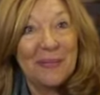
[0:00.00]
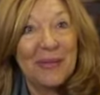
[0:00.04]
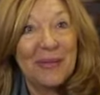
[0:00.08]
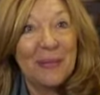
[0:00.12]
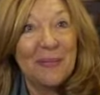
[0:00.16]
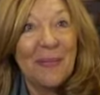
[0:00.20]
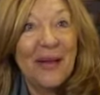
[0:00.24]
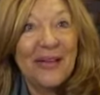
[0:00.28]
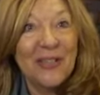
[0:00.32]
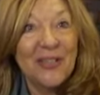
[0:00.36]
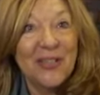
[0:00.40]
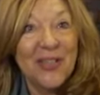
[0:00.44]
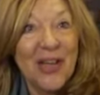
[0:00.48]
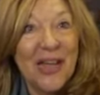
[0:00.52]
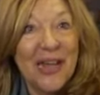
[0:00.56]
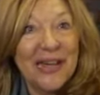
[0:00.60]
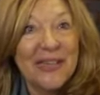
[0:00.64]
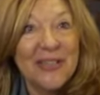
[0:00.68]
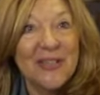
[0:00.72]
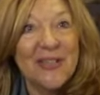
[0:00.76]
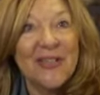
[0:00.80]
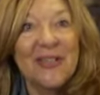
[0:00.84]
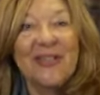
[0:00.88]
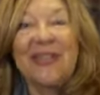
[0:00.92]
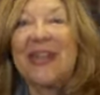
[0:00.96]
I mean, it might
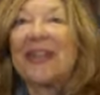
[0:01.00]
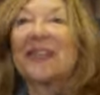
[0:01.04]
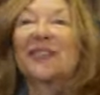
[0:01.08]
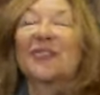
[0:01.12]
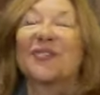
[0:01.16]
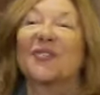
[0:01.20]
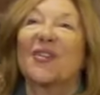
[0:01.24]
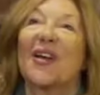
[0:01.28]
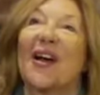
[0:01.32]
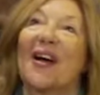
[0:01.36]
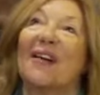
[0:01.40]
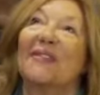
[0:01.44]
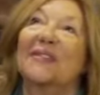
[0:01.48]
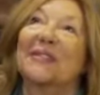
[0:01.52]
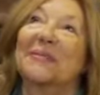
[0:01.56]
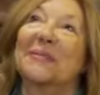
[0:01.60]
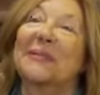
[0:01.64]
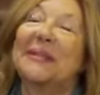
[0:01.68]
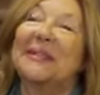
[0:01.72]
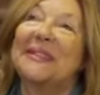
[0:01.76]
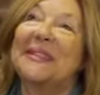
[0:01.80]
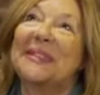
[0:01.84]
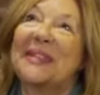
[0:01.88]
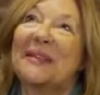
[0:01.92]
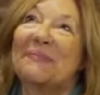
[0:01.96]
change in the next draft,
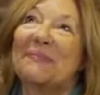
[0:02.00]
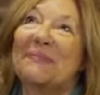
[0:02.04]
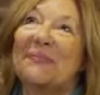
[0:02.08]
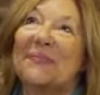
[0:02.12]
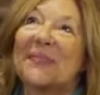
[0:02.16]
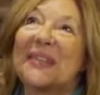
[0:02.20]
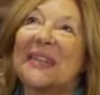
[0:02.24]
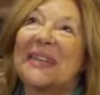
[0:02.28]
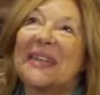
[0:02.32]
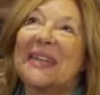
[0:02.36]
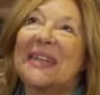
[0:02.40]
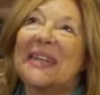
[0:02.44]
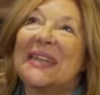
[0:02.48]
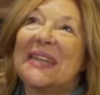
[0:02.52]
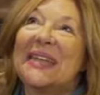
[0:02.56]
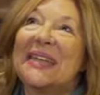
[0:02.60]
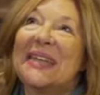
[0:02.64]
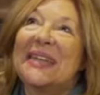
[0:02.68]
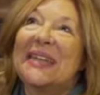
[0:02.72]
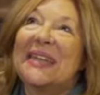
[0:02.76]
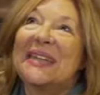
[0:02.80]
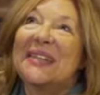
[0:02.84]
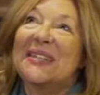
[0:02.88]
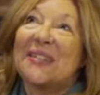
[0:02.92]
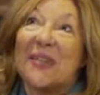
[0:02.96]
but
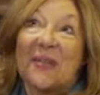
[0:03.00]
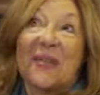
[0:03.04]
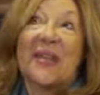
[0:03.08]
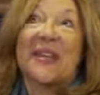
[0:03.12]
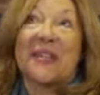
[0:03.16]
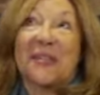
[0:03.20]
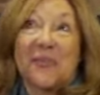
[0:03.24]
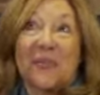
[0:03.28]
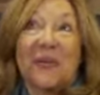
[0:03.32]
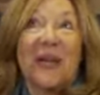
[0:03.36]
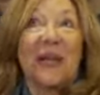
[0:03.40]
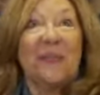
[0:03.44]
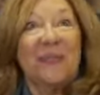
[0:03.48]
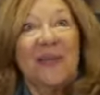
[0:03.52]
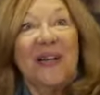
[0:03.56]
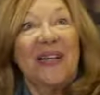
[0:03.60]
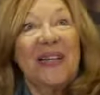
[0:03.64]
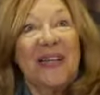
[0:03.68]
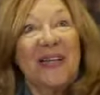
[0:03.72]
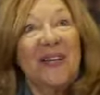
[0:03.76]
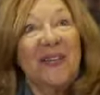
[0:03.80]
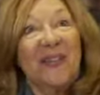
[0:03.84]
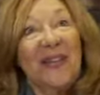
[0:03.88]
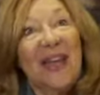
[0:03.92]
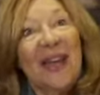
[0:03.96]
so that's what I'm
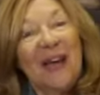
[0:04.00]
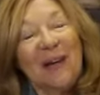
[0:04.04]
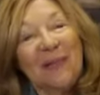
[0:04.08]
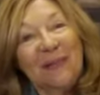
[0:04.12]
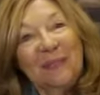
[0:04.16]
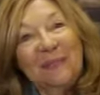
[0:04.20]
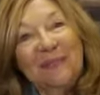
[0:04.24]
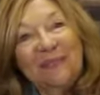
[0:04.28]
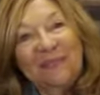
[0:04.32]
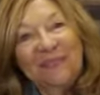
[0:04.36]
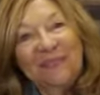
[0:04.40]
working on now.